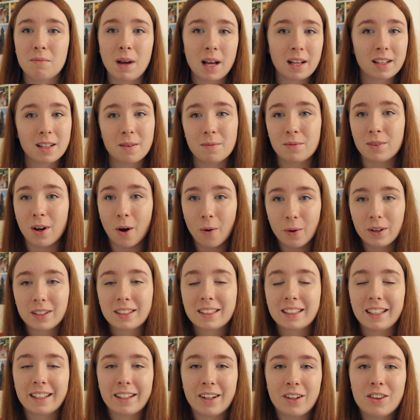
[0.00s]
make them not
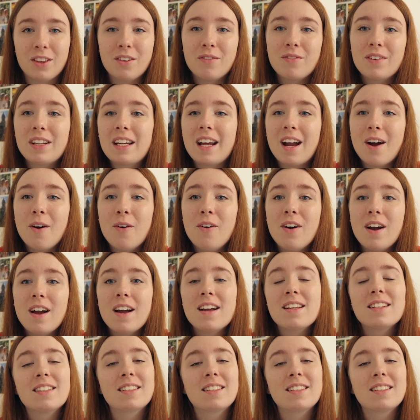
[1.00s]
want to click on the video.